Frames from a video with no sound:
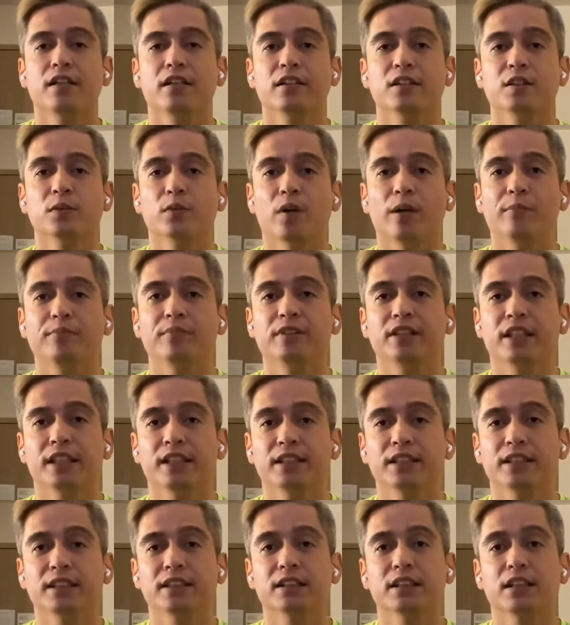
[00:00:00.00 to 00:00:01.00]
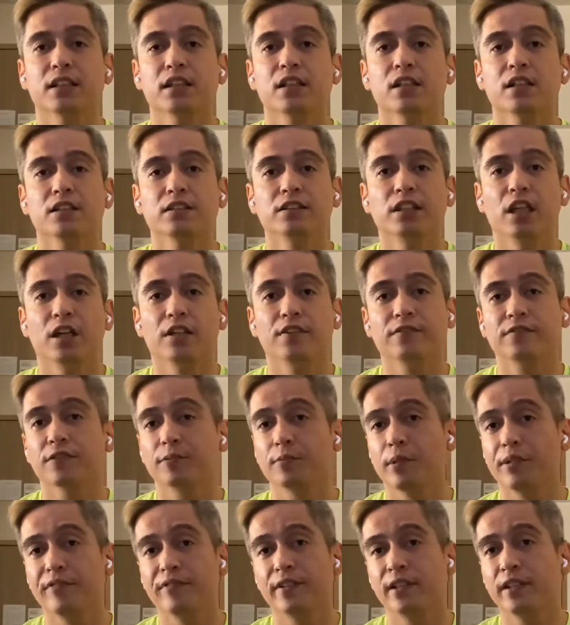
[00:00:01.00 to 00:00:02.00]
swab test done from
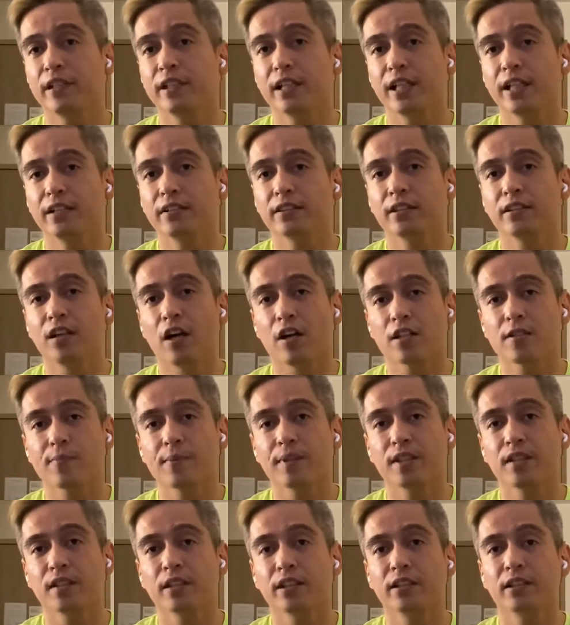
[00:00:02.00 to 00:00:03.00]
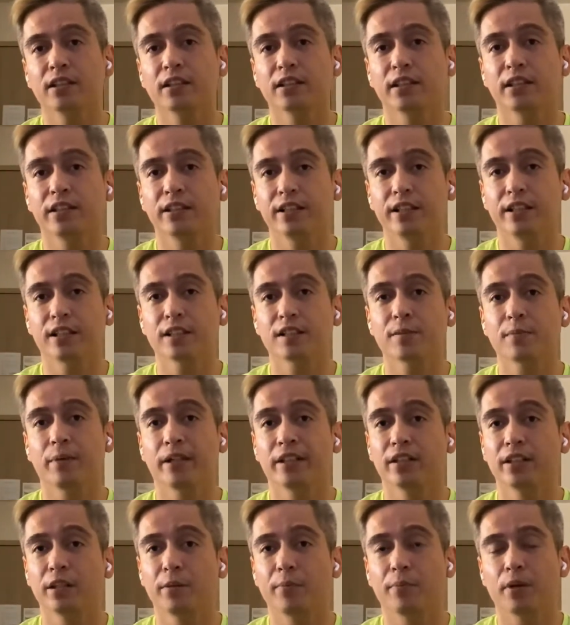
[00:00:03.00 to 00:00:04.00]
affiliated hospital and clinics by
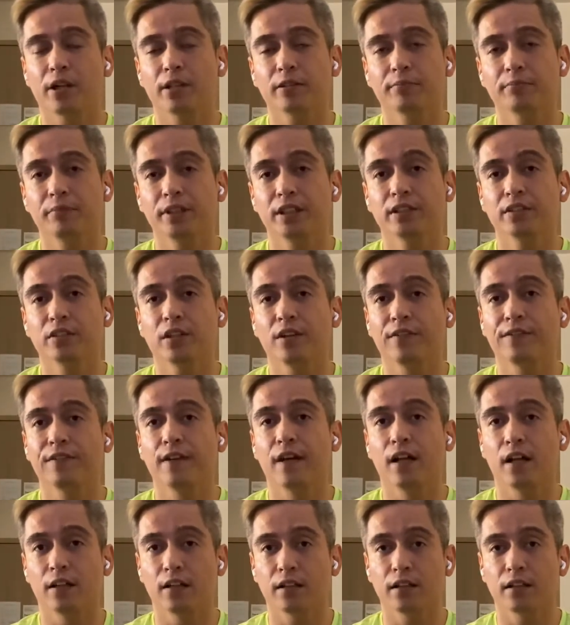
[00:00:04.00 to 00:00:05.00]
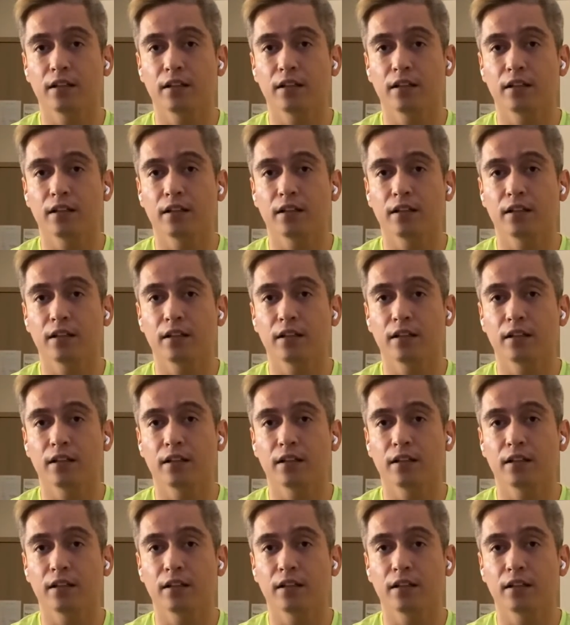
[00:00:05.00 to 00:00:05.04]
the Department of Health.